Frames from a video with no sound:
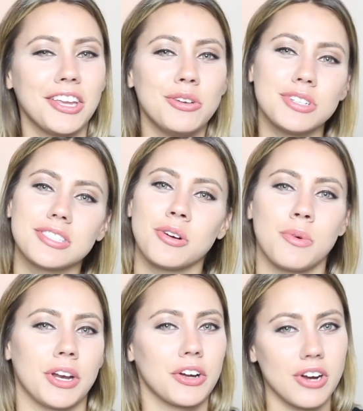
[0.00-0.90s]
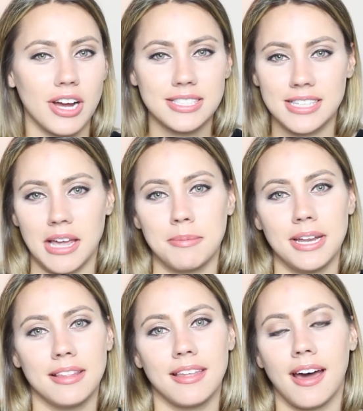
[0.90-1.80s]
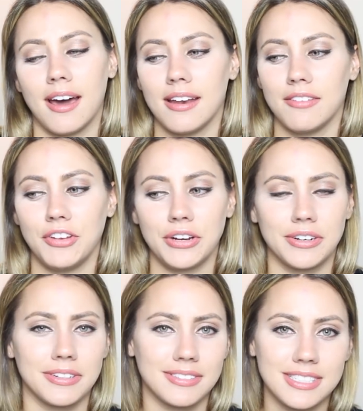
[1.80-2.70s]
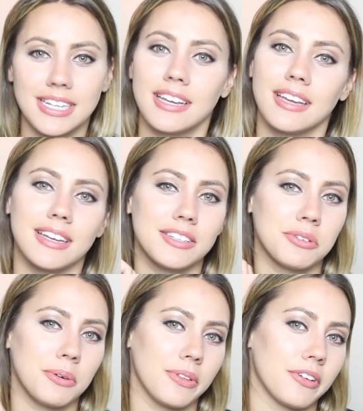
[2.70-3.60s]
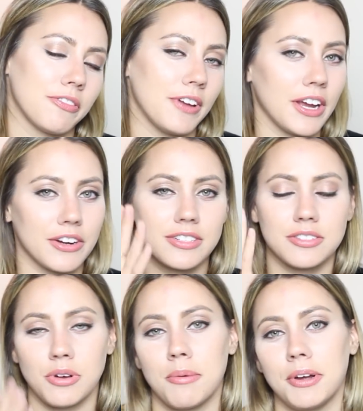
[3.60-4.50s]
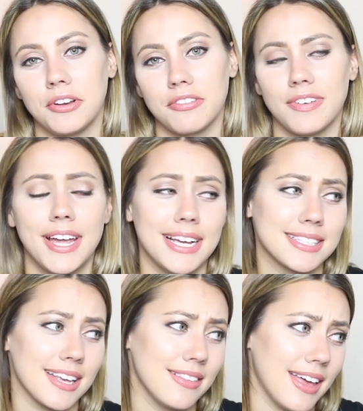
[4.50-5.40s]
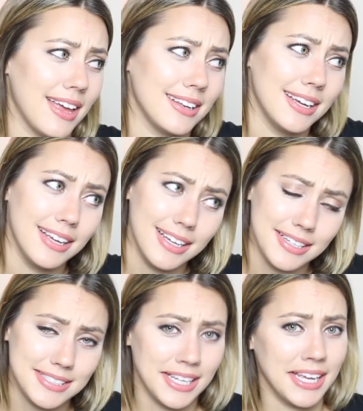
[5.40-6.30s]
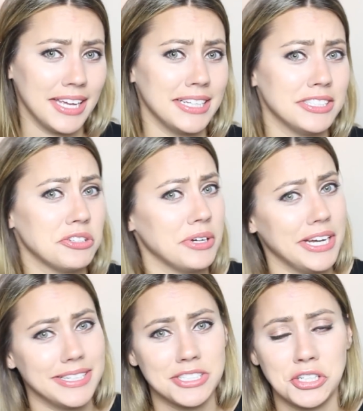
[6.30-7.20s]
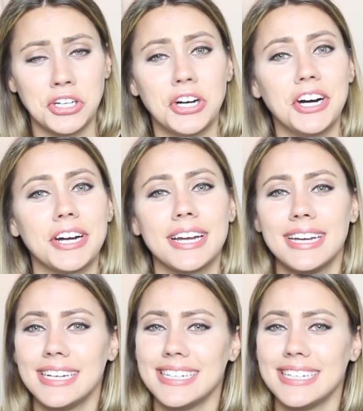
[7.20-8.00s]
You just don't want to cross-contaminate that if you're digging into it with your fingers to rub on your face and then digging into it to cook.